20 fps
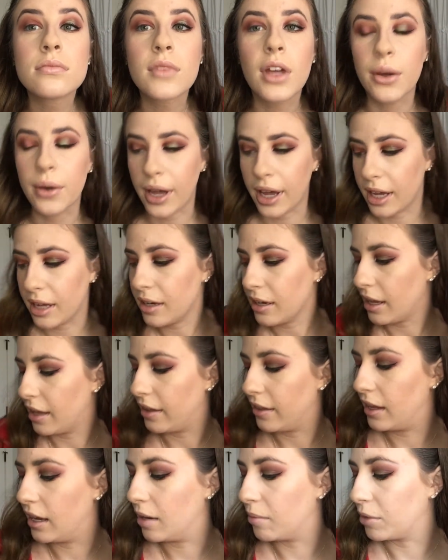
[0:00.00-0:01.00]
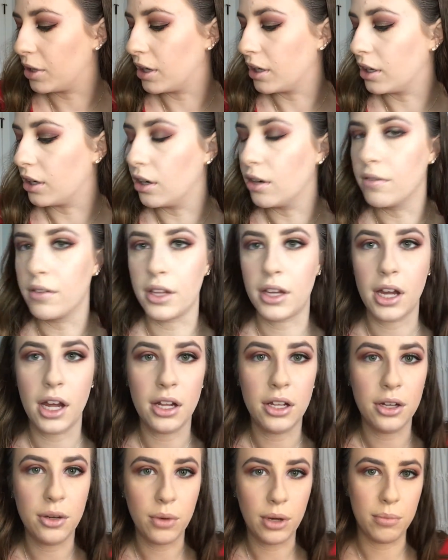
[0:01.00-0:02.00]
Okay, and then I'm going to go over the
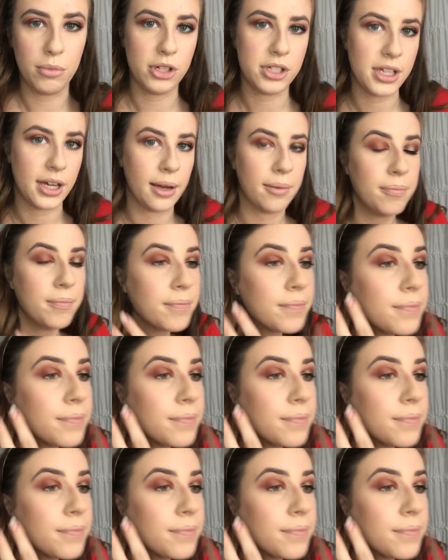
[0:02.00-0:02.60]
color one more time.